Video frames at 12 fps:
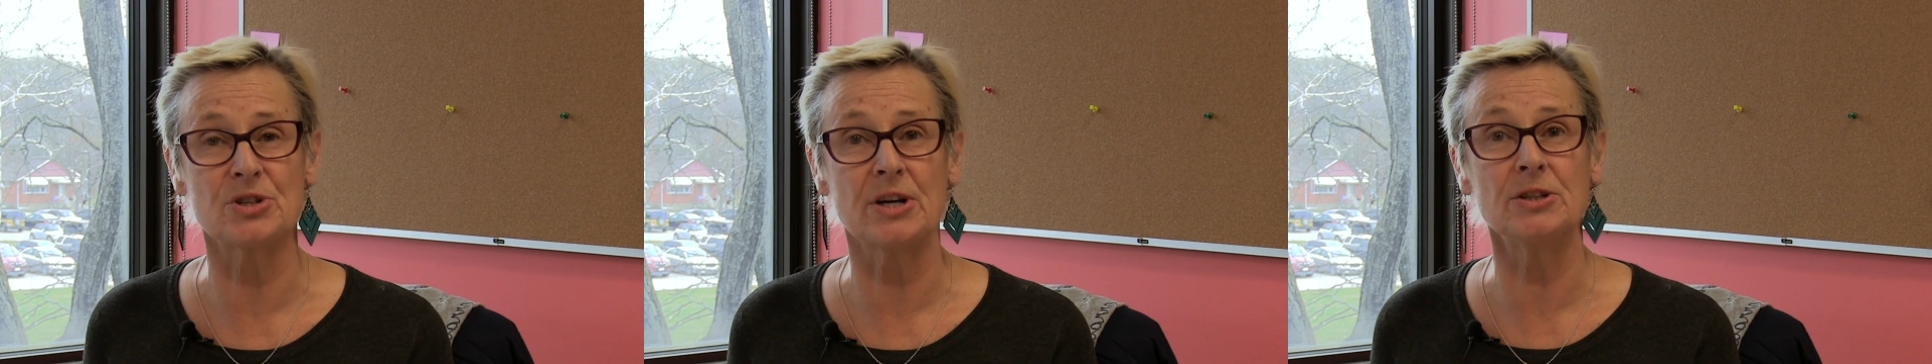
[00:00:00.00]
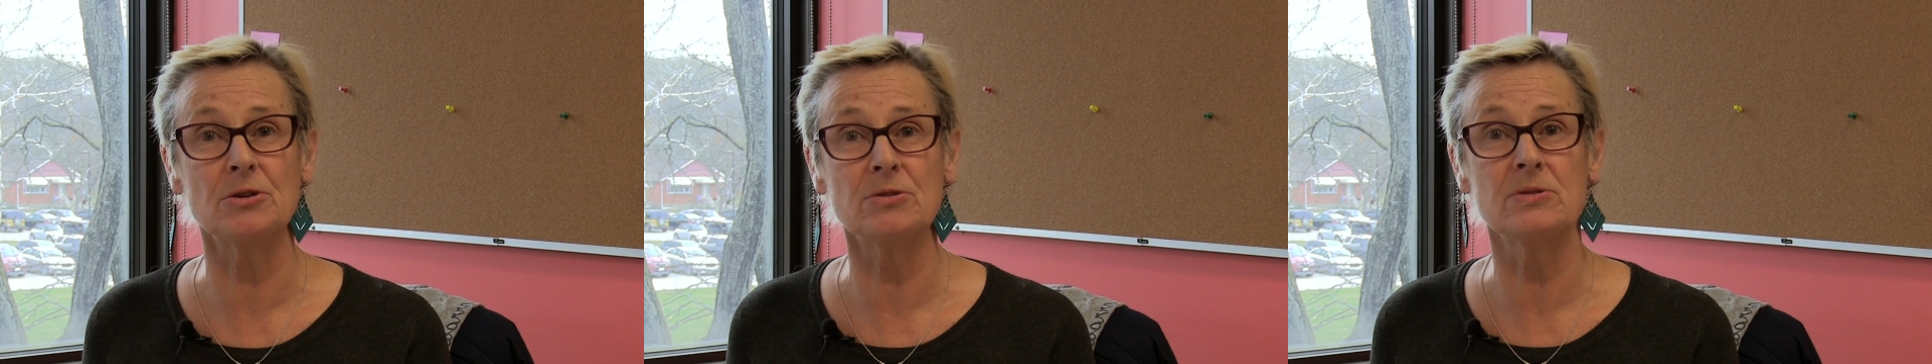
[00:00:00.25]

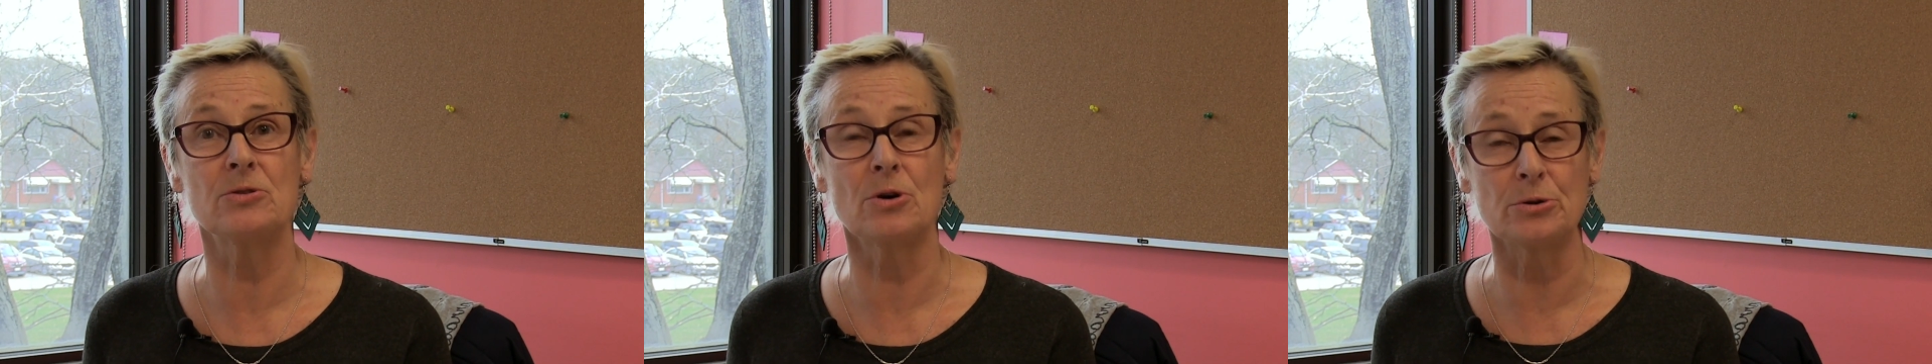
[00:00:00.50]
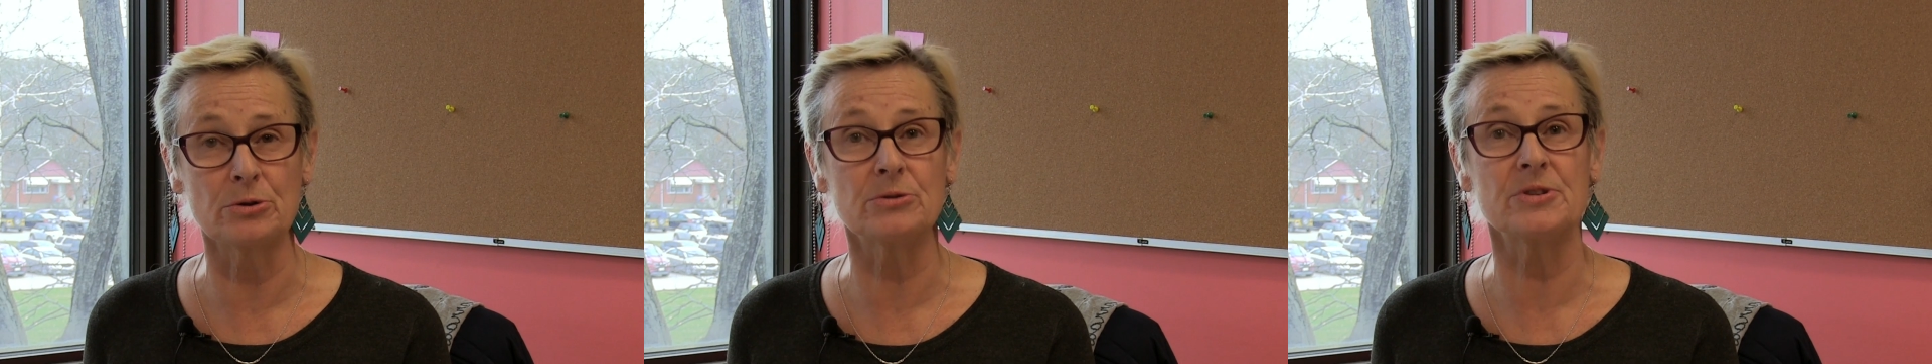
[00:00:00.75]
which I know
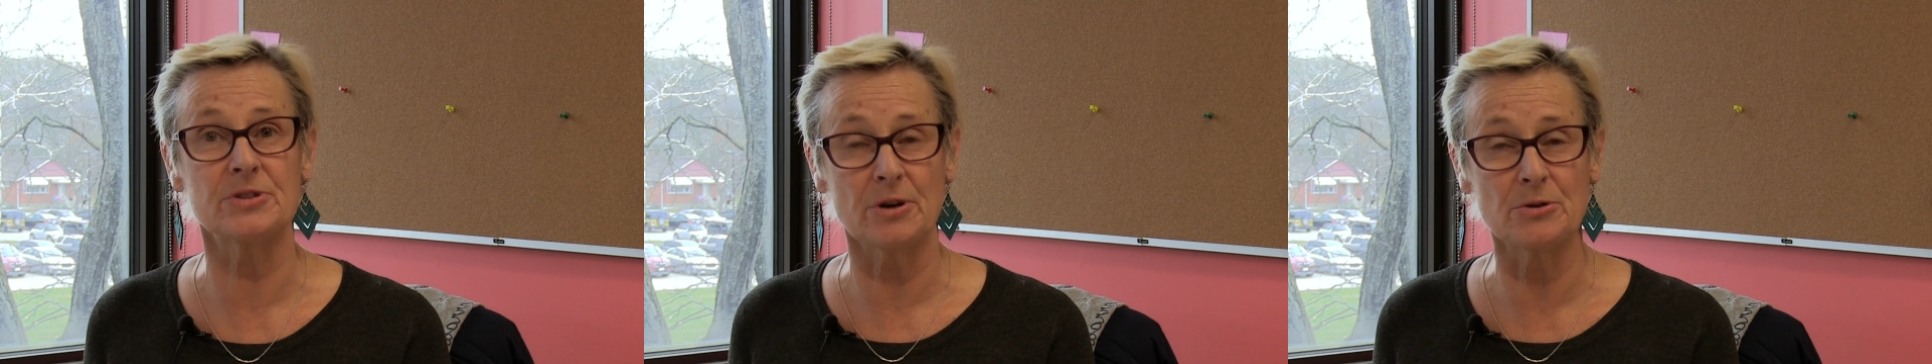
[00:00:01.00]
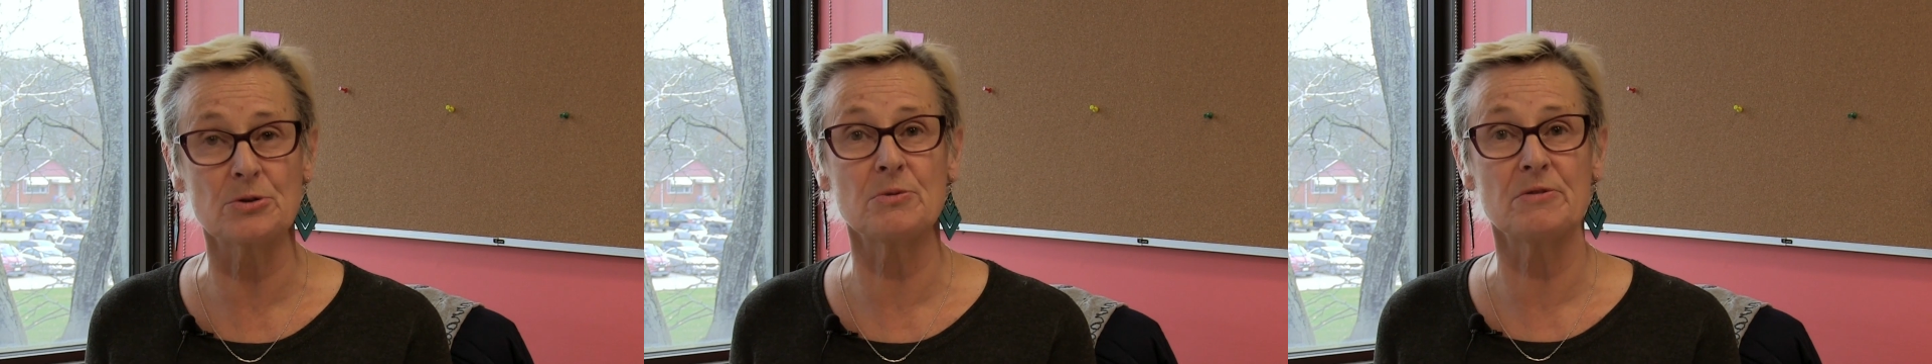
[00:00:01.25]
Donald is
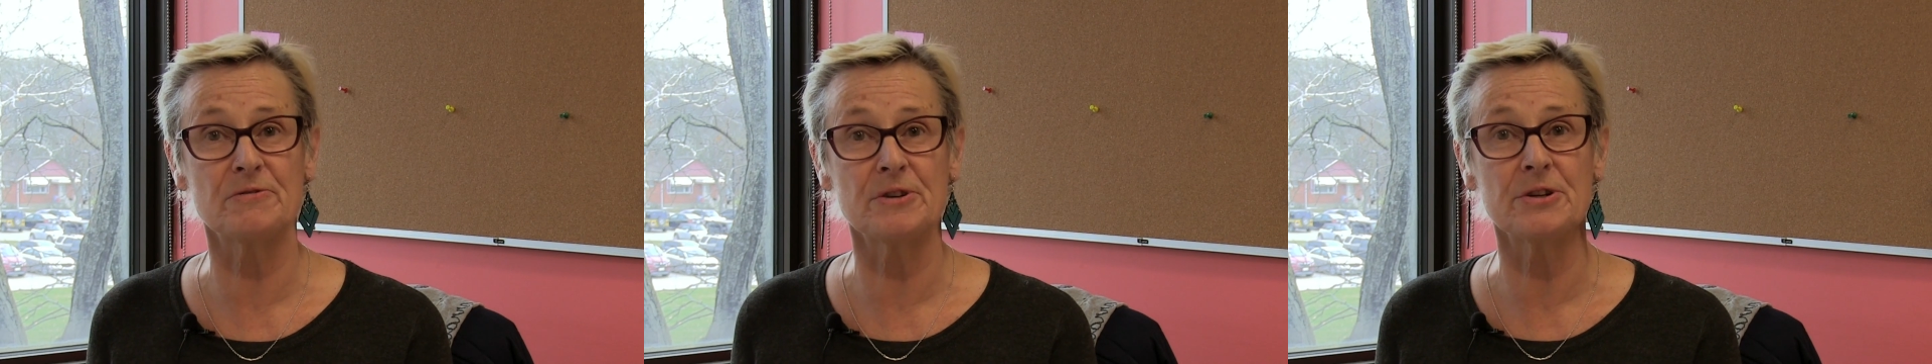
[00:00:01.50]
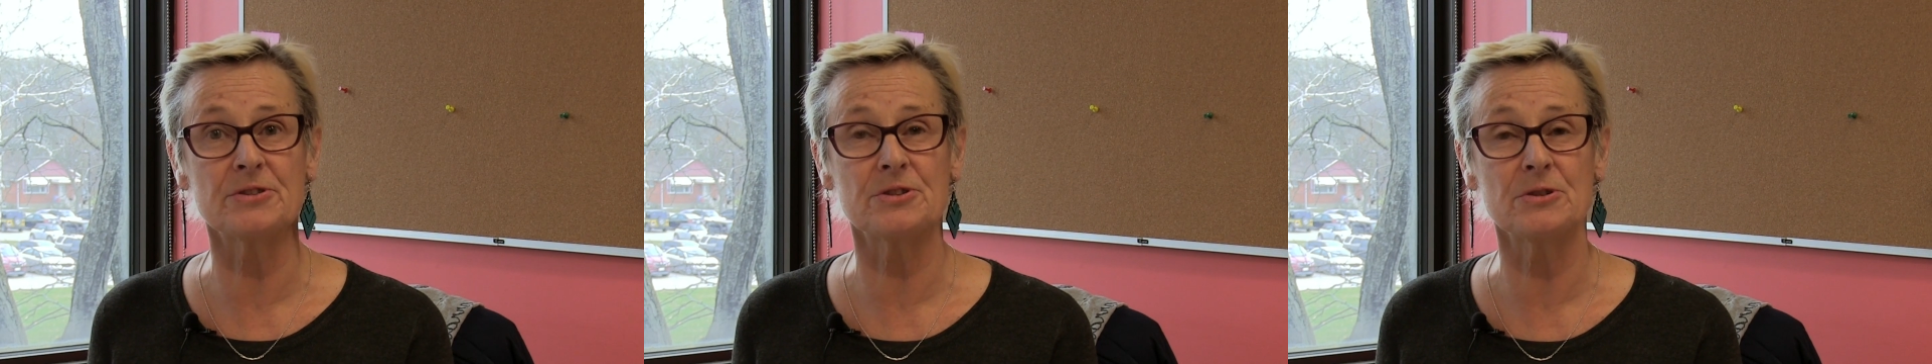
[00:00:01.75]
going to
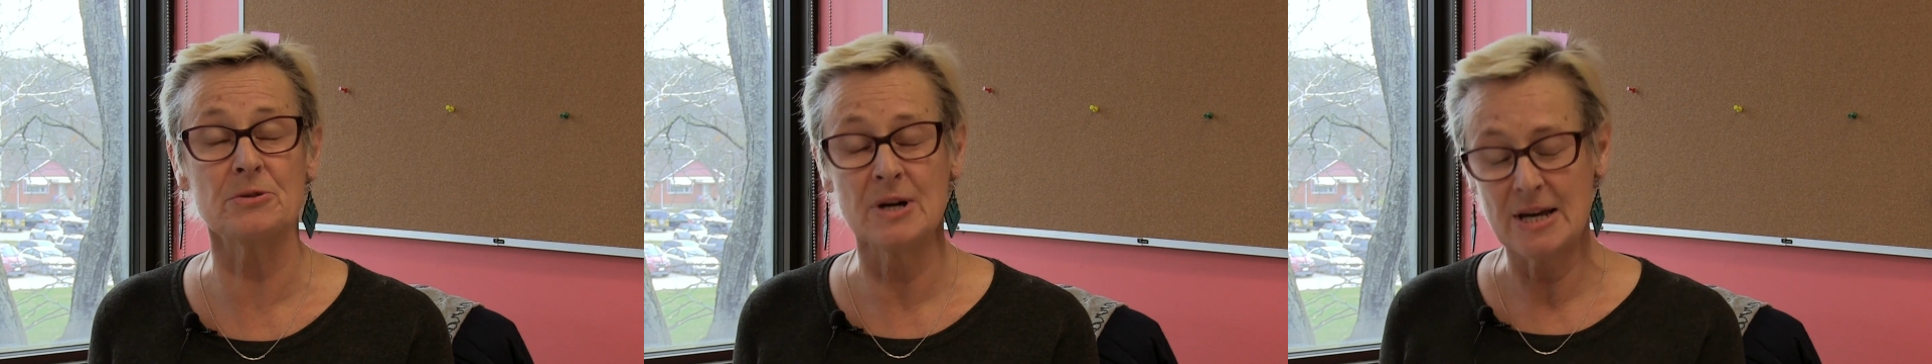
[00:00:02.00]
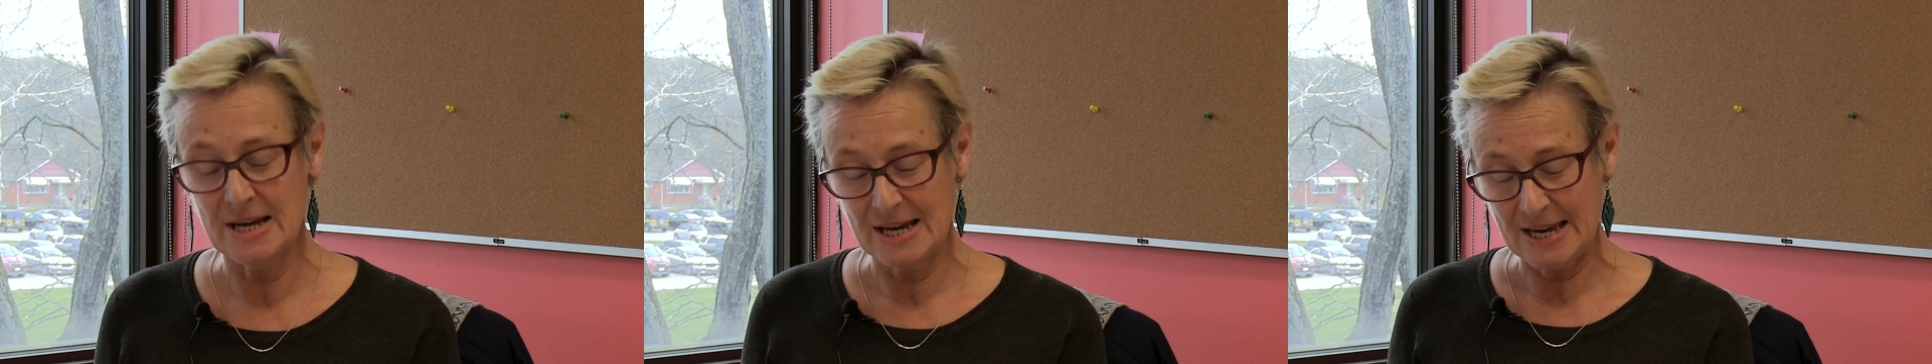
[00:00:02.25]
refer to